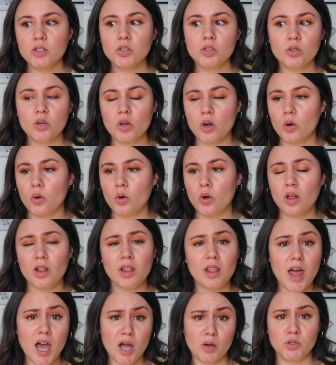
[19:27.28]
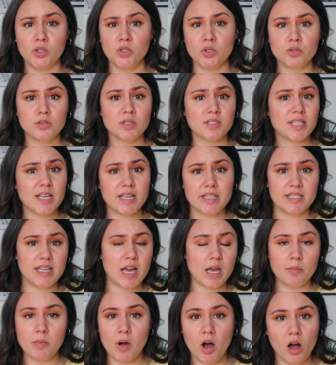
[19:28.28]
allow you to take
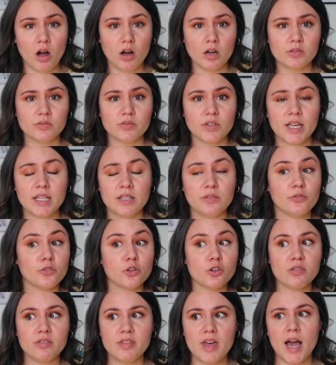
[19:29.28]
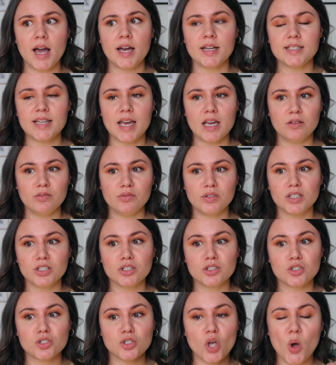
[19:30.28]
time off, and for that I feel
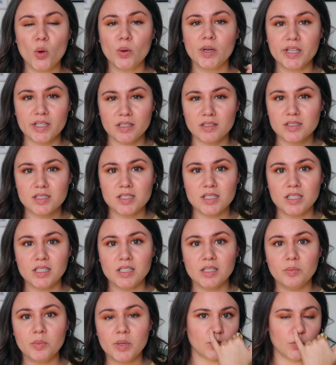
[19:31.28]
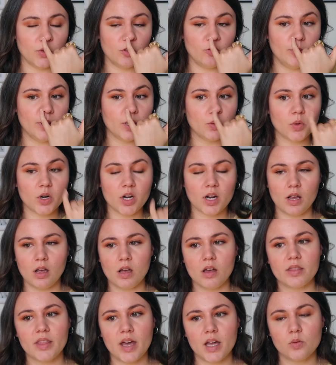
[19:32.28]
so guilty. And we've been
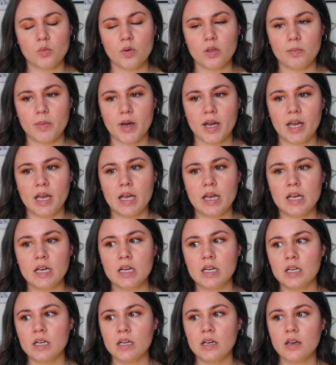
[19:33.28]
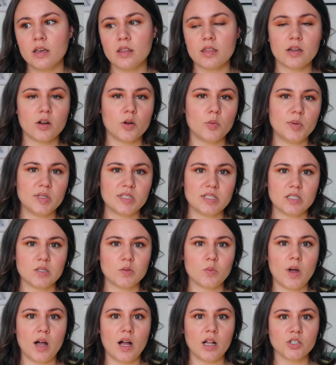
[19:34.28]
working on that with my therapist
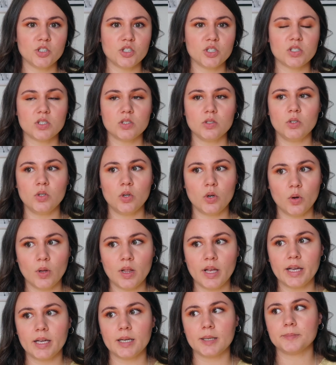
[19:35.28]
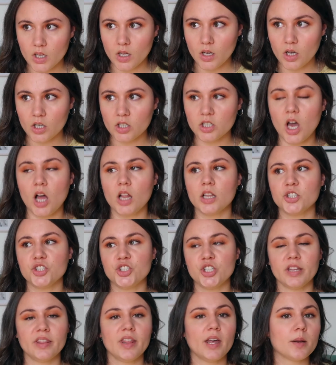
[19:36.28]
as well, just
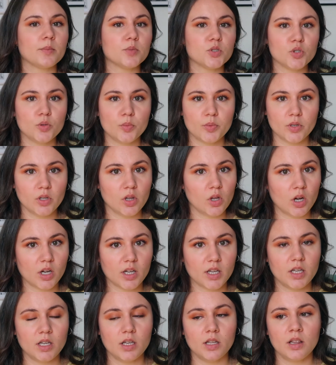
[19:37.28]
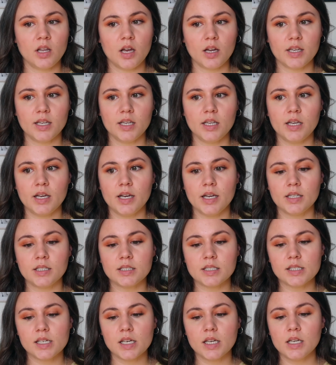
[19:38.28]
acknowledging that I'm super lucky
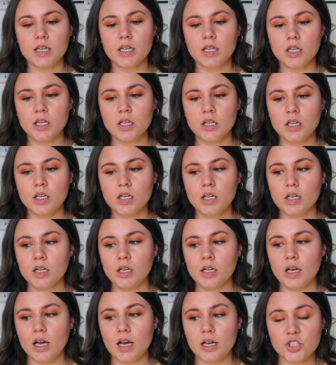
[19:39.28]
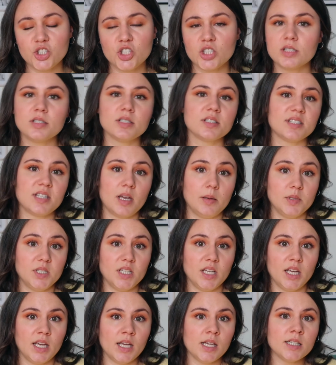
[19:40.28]
and just
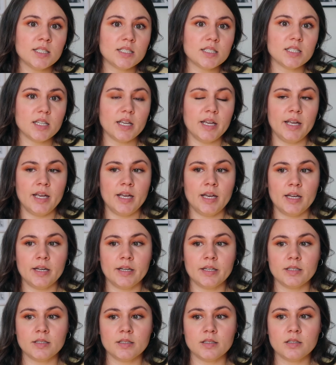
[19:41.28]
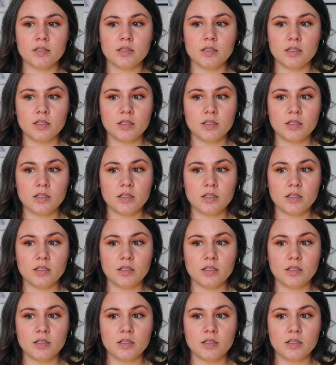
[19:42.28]
accepting it. And